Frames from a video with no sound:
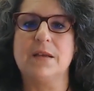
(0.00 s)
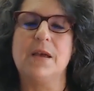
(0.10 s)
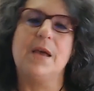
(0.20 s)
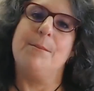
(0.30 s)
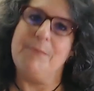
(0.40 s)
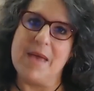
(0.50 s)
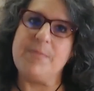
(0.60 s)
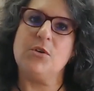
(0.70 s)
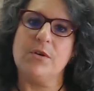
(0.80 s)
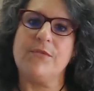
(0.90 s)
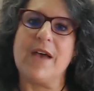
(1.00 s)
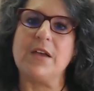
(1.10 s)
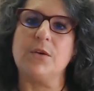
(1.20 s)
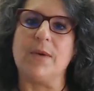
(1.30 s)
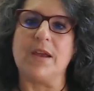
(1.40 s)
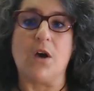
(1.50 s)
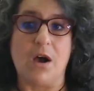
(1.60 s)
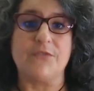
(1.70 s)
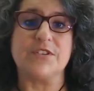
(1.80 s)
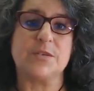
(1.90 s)
Maybe you evaluate
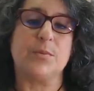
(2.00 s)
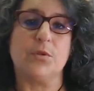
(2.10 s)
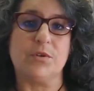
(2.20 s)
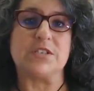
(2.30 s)
office employees